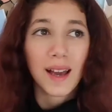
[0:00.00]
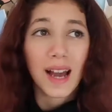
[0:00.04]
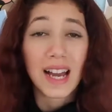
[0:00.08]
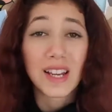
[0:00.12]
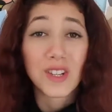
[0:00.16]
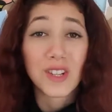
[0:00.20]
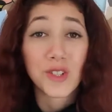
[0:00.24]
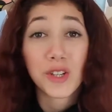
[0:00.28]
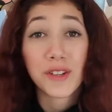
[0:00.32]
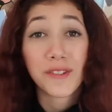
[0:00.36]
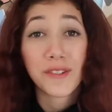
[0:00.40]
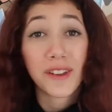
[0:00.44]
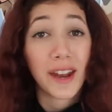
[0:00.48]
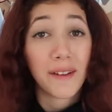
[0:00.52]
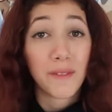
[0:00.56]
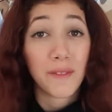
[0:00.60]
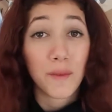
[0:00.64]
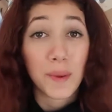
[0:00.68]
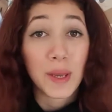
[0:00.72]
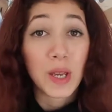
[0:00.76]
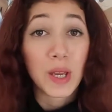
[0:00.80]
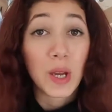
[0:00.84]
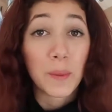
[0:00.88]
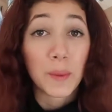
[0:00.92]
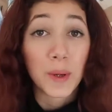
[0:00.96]
I don't even
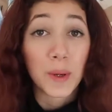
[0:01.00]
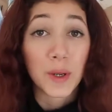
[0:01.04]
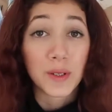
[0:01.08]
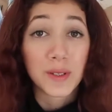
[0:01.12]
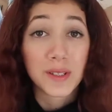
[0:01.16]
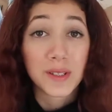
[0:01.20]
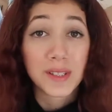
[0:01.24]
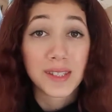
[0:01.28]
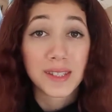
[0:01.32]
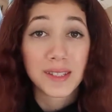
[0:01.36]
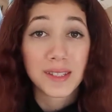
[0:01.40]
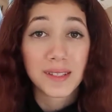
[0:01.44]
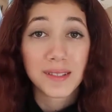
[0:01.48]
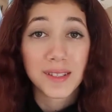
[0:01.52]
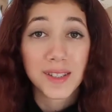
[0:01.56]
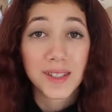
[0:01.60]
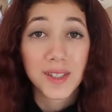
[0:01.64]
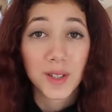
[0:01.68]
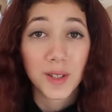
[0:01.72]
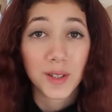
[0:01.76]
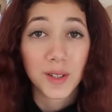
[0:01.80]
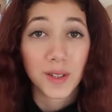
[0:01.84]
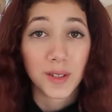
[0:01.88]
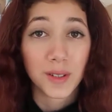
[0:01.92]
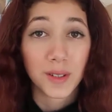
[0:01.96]
have a PO box,
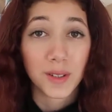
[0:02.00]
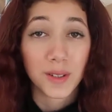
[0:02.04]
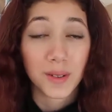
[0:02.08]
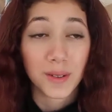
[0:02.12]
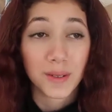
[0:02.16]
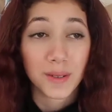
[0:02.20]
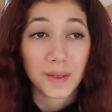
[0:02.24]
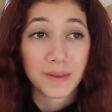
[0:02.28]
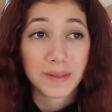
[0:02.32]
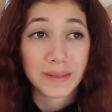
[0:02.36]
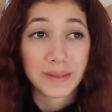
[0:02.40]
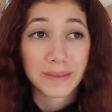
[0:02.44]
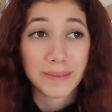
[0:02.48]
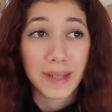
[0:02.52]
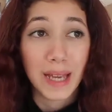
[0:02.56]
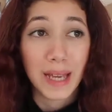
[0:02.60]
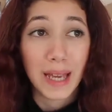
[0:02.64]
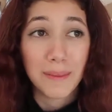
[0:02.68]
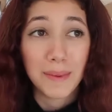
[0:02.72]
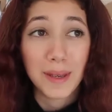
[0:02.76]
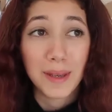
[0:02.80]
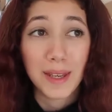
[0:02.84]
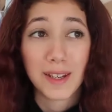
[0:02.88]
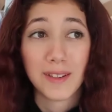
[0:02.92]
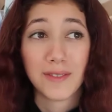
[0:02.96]
so
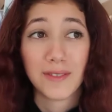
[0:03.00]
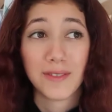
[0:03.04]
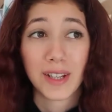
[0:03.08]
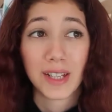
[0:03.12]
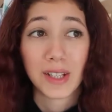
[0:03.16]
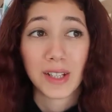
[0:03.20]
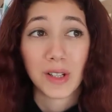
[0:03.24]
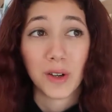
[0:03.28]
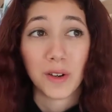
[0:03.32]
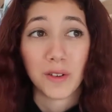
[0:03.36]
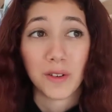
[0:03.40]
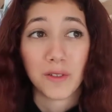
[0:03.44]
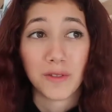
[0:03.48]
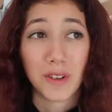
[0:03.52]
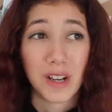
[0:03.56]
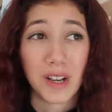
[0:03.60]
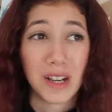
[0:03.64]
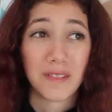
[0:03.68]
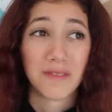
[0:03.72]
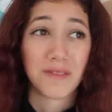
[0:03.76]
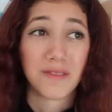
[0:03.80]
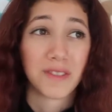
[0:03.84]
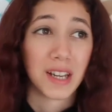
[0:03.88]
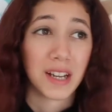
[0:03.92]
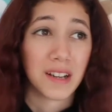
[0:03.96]
maybe if I got
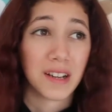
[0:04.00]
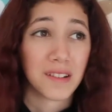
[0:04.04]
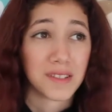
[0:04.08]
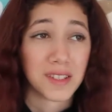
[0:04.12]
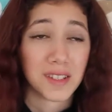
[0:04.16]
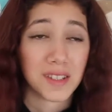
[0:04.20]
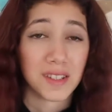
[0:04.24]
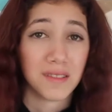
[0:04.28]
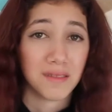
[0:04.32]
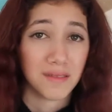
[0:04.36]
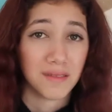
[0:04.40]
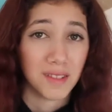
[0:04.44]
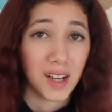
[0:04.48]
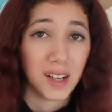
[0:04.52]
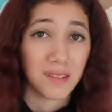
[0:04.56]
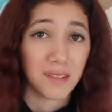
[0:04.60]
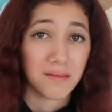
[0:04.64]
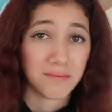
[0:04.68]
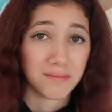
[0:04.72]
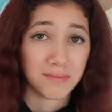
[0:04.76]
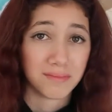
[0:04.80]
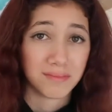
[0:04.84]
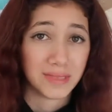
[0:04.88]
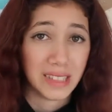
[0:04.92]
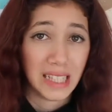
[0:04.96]
5,000,
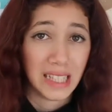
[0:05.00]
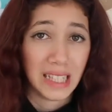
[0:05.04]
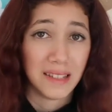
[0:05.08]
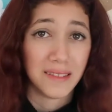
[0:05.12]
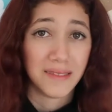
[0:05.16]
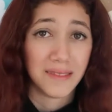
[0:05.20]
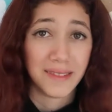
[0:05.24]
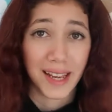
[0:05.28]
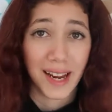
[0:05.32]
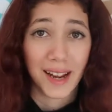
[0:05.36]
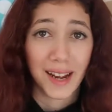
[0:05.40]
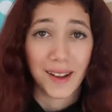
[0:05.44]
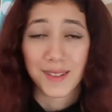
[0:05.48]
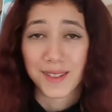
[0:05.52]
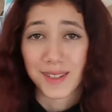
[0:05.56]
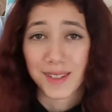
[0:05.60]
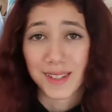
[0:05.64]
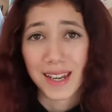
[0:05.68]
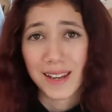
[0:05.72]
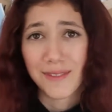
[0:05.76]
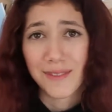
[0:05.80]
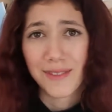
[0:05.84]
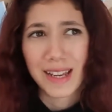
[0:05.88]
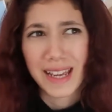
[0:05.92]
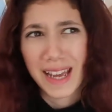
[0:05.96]
10,000,
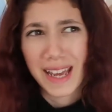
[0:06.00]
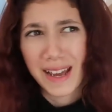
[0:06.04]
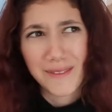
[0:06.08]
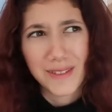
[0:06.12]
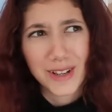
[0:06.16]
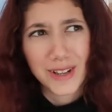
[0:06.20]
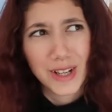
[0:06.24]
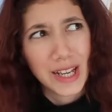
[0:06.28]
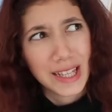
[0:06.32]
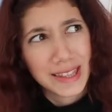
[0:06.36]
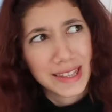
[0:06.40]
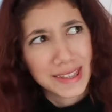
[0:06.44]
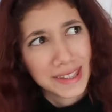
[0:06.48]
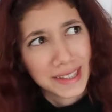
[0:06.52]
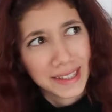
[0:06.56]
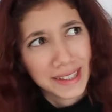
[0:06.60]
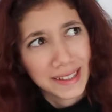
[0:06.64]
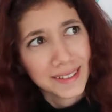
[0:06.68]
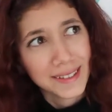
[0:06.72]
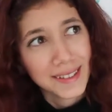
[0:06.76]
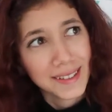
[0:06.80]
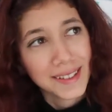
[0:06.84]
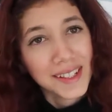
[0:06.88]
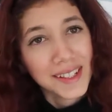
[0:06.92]
if I ever get that,